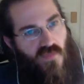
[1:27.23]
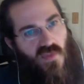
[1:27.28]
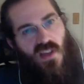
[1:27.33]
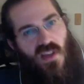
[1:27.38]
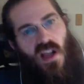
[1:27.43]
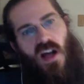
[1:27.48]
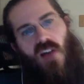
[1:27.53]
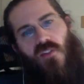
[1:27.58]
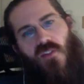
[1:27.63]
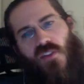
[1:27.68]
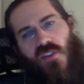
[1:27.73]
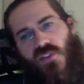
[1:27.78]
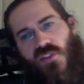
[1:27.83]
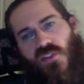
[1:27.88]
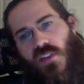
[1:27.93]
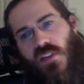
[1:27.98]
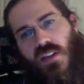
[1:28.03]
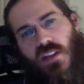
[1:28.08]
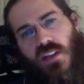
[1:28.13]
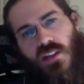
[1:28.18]

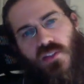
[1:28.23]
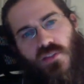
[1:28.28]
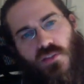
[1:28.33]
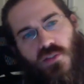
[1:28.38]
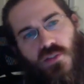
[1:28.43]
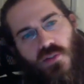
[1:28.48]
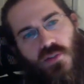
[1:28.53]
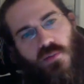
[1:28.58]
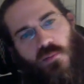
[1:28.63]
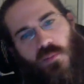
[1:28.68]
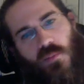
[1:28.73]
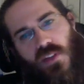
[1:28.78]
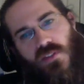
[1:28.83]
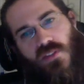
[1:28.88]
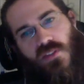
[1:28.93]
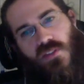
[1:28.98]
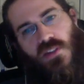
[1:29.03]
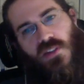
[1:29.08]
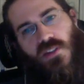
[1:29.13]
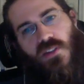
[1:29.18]
Obviously, answer
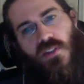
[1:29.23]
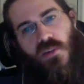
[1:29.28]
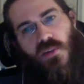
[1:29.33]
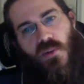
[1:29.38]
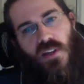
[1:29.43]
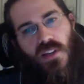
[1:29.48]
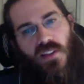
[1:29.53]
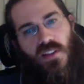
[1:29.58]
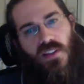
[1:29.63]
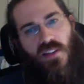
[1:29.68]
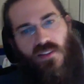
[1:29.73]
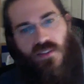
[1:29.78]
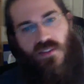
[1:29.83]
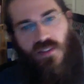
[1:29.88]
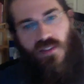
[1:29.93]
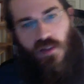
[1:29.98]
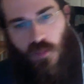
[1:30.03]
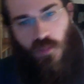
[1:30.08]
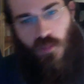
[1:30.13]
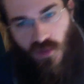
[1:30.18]
basic Q&A. That
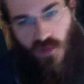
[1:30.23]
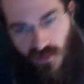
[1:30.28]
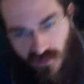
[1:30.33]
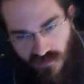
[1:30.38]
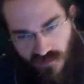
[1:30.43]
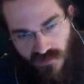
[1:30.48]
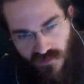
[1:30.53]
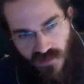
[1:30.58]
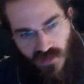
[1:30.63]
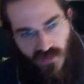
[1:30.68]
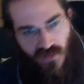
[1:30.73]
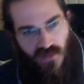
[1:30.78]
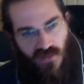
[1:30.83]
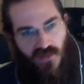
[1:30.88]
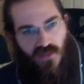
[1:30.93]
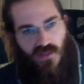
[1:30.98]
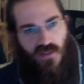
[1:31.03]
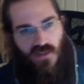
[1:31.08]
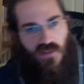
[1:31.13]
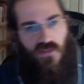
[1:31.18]
part isn't
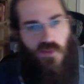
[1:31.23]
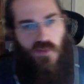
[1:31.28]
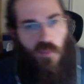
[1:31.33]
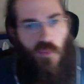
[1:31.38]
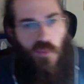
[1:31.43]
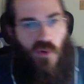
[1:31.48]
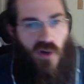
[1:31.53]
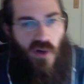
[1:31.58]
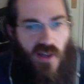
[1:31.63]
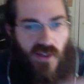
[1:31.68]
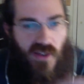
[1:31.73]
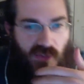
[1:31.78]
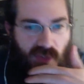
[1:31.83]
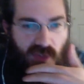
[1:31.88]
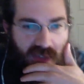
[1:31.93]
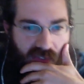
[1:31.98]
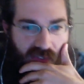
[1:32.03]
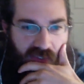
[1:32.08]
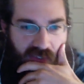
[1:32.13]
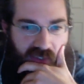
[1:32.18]
a surprise or
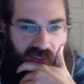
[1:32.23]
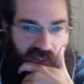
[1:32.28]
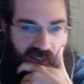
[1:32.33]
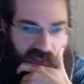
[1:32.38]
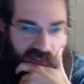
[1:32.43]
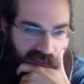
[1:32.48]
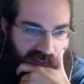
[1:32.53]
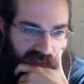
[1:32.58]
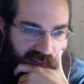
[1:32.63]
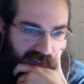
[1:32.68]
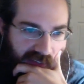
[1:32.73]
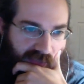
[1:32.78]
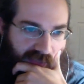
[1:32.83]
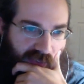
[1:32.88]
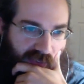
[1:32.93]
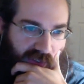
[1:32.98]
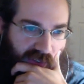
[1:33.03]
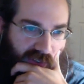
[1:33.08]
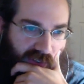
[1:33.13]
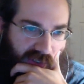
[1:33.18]
anything like that, for
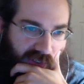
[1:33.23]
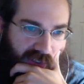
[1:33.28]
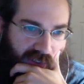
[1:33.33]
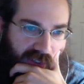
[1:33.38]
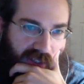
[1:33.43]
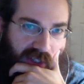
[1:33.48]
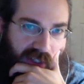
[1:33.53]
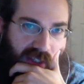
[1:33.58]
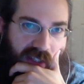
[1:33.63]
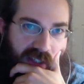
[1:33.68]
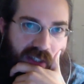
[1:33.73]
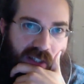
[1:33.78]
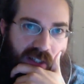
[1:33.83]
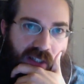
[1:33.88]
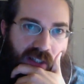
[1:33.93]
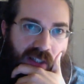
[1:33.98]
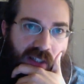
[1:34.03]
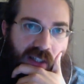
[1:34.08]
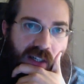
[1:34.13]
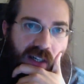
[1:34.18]
sure.
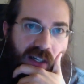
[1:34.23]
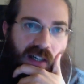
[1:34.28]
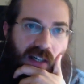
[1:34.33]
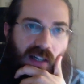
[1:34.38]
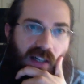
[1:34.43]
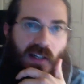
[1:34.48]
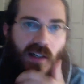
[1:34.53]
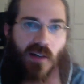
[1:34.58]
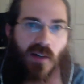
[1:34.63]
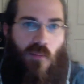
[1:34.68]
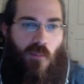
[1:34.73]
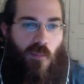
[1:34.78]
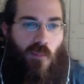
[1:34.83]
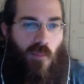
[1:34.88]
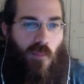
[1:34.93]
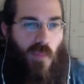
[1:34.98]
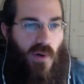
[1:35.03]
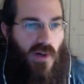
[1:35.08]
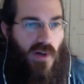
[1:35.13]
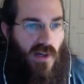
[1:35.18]

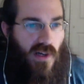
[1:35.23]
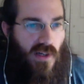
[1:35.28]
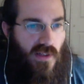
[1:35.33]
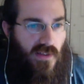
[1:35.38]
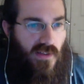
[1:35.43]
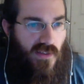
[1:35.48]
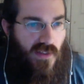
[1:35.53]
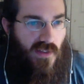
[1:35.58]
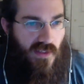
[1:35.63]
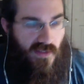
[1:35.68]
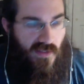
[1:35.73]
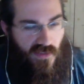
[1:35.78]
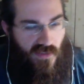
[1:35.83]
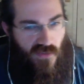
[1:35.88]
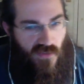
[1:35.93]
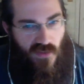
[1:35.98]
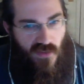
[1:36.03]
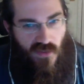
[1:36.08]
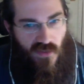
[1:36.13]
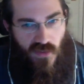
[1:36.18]
But in
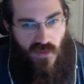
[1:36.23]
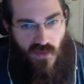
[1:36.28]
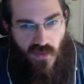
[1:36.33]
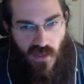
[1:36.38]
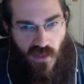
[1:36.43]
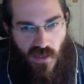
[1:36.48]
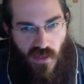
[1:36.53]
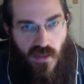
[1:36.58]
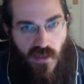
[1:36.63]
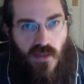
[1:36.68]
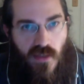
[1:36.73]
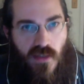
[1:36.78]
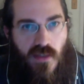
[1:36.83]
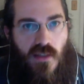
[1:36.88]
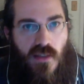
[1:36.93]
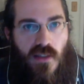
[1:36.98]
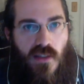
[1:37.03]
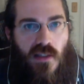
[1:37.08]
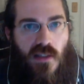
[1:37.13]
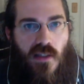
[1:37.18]
addition to that,
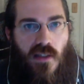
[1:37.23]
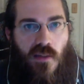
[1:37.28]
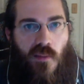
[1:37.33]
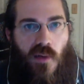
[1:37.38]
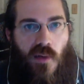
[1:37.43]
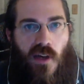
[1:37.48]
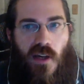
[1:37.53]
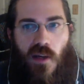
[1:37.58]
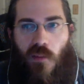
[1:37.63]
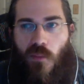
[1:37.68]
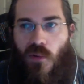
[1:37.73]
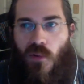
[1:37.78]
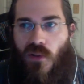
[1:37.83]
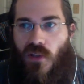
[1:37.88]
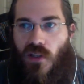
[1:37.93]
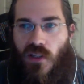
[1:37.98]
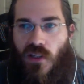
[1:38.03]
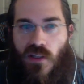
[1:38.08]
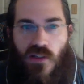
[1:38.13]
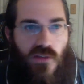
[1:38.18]
I am
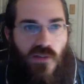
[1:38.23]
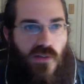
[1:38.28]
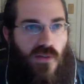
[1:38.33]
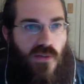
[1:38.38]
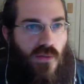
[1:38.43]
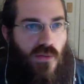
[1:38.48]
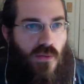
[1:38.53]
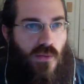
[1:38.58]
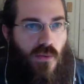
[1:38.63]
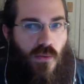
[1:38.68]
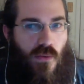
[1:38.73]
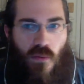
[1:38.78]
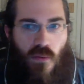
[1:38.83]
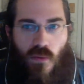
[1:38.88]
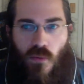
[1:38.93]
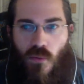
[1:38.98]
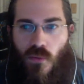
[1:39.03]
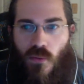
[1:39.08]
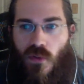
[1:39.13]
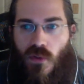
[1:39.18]
planning to
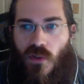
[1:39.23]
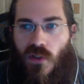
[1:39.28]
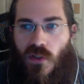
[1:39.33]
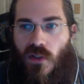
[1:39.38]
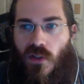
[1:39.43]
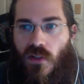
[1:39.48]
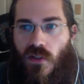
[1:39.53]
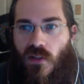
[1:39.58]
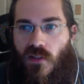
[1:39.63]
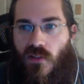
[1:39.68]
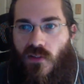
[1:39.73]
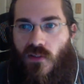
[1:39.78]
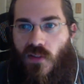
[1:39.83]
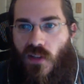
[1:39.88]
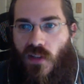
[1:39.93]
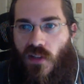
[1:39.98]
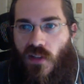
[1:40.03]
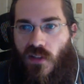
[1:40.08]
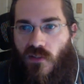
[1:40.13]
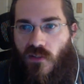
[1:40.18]

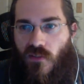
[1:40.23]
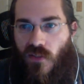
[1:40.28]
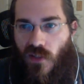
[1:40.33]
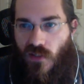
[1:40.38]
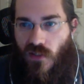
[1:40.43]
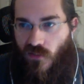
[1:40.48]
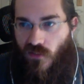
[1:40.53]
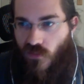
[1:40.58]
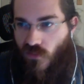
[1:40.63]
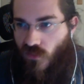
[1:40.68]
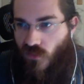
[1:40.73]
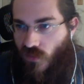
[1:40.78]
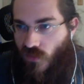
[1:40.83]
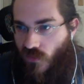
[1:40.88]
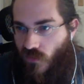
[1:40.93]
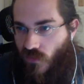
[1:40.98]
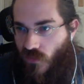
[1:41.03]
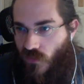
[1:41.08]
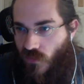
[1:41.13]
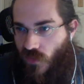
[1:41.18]
take advantage
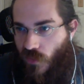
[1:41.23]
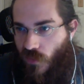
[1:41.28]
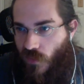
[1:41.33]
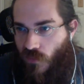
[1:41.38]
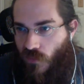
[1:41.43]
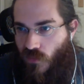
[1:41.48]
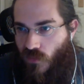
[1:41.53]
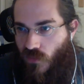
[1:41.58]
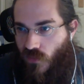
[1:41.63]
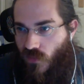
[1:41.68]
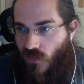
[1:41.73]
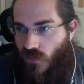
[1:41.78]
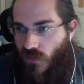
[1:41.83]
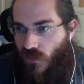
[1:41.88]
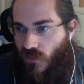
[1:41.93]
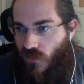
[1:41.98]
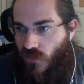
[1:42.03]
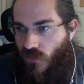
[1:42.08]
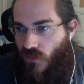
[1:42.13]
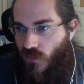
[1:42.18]
of this opportunity
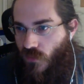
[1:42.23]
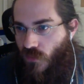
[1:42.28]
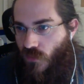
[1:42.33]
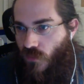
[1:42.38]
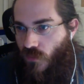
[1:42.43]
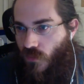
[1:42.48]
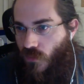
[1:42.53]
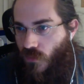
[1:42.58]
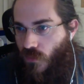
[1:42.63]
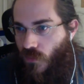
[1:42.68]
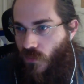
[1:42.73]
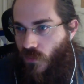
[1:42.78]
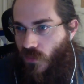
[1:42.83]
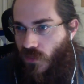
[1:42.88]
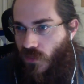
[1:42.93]
to